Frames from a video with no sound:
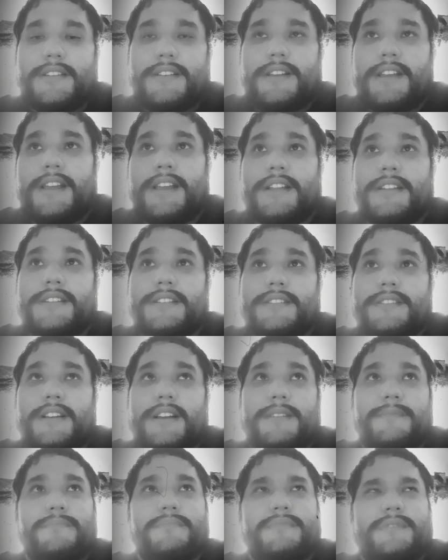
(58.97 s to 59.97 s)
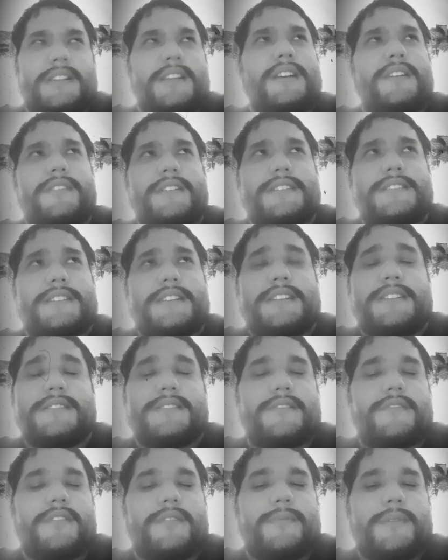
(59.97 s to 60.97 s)
and I think I already said
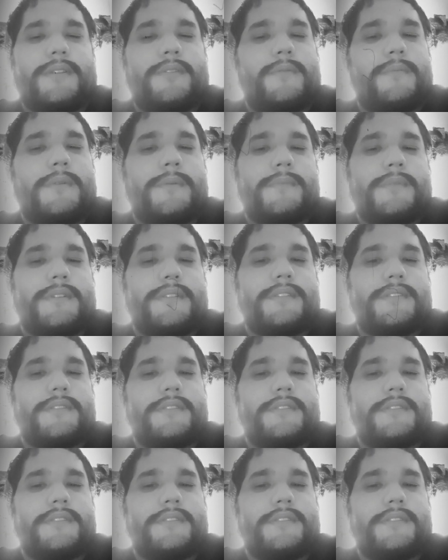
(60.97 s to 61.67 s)
Instagram. I don't remember.